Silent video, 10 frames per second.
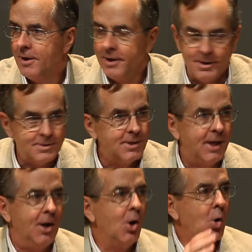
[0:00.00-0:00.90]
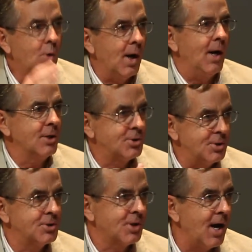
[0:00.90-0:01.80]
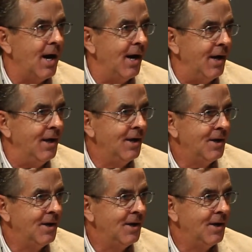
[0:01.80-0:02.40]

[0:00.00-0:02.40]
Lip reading: and say, oh gosh, this guy